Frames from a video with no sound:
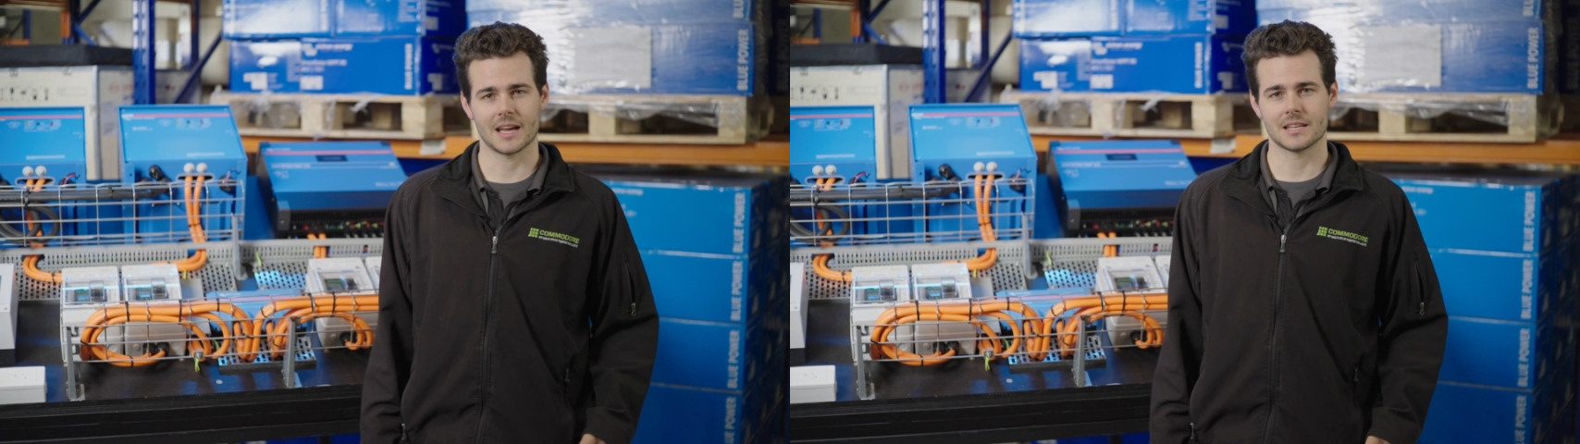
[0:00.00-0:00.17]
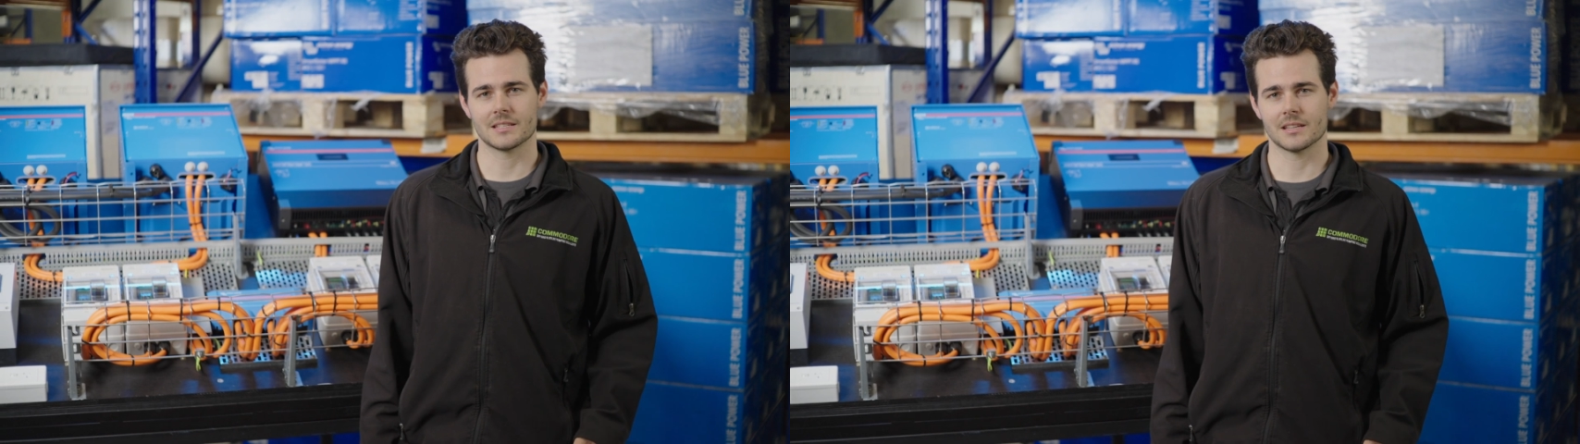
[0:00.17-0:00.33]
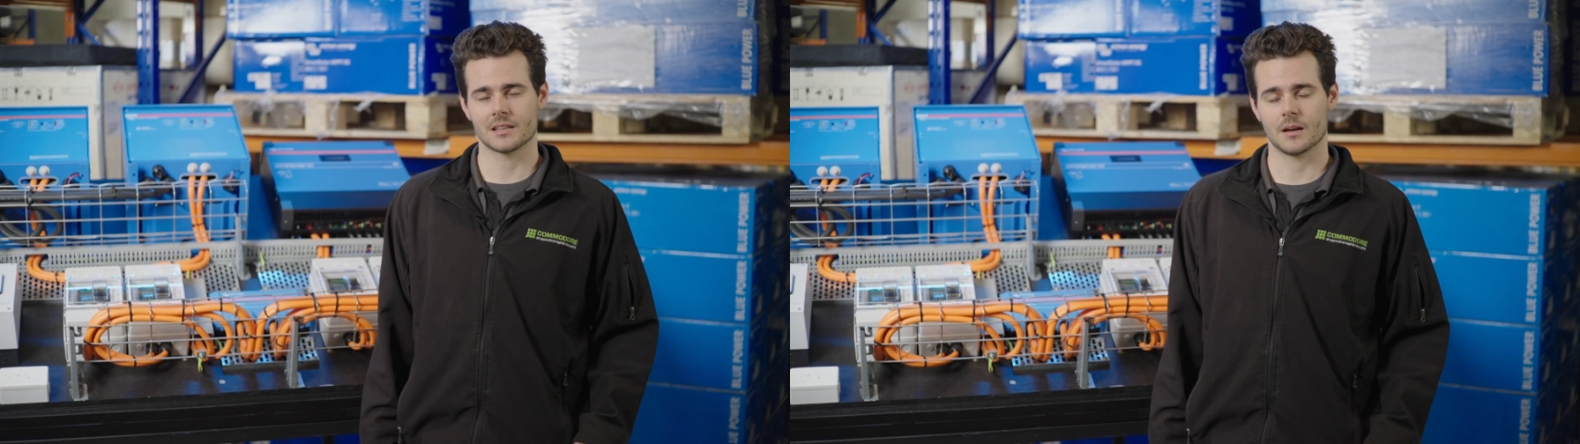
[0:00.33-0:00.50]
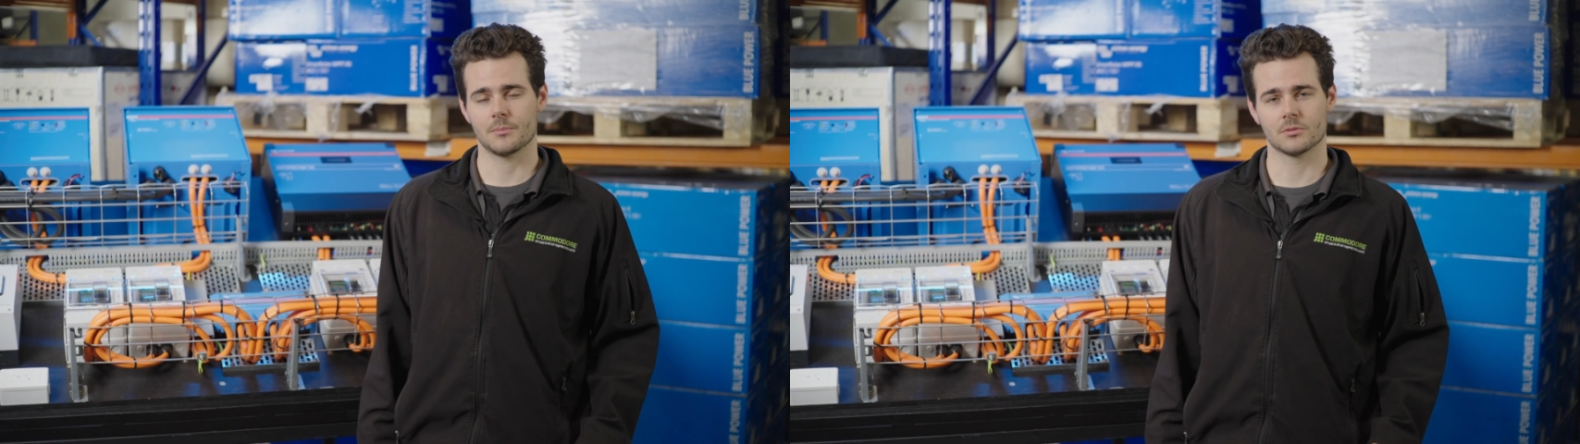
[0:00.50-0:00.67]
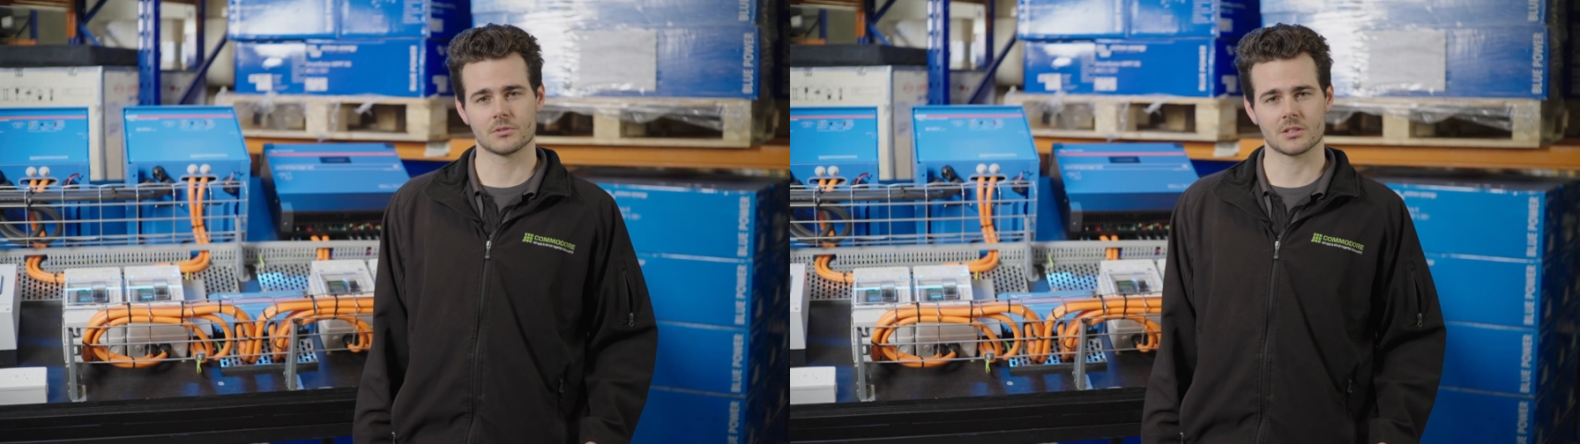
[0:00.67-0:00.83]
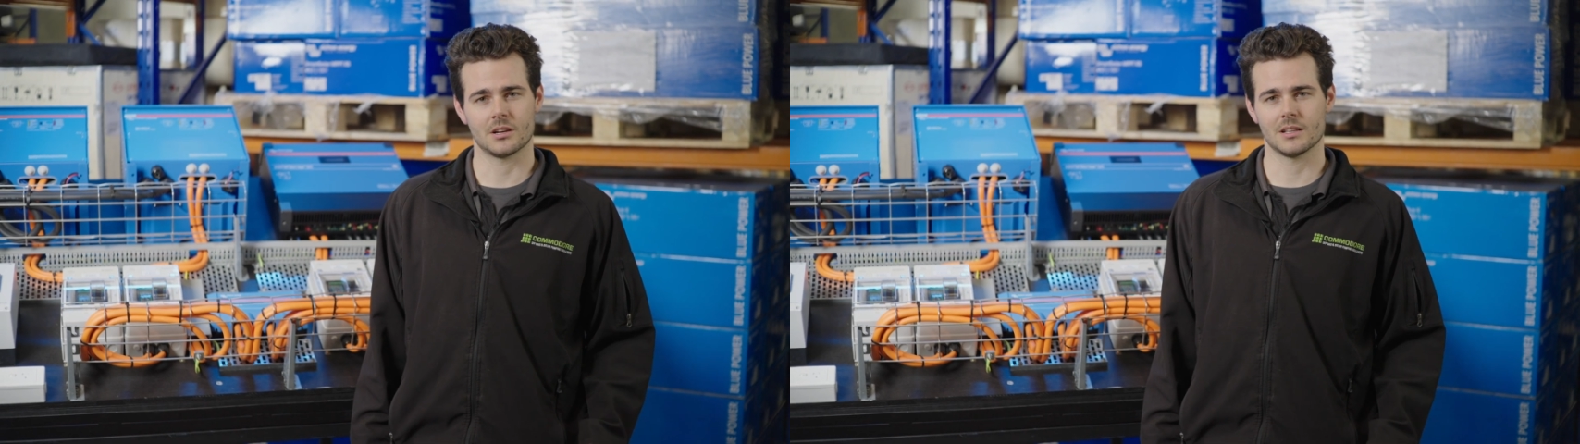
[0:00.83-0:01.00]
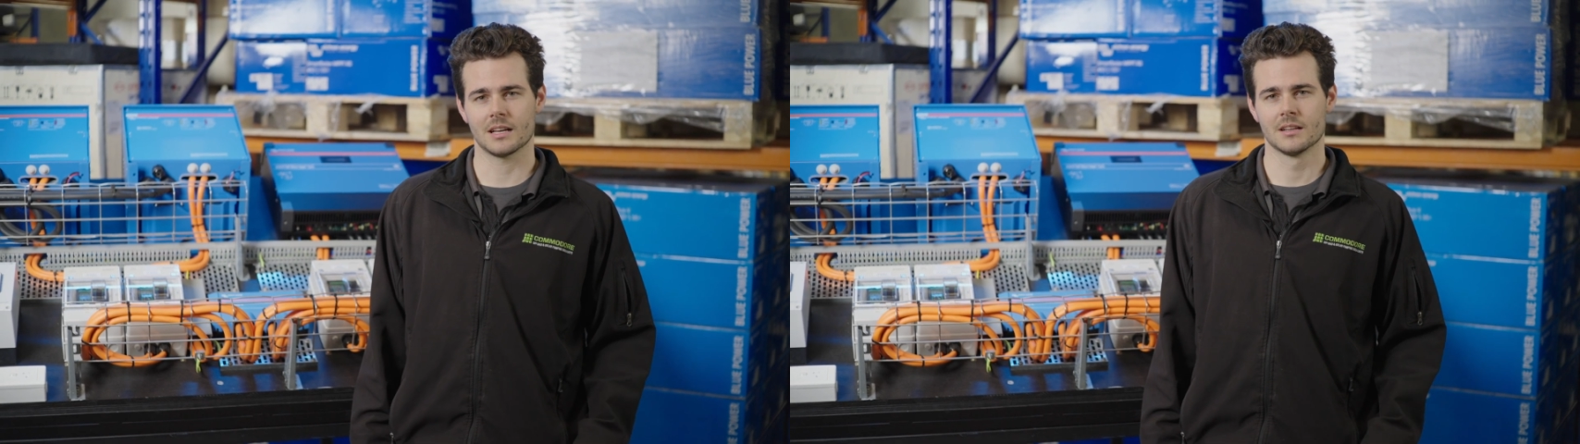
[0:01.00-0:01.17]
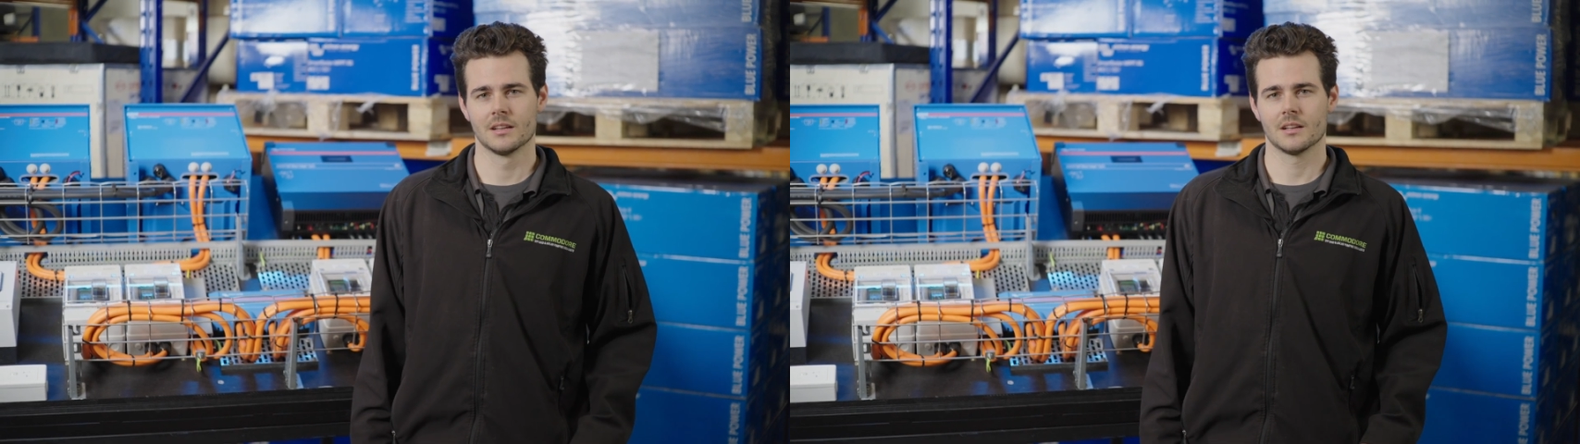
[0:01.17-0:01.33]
AC coupled solar,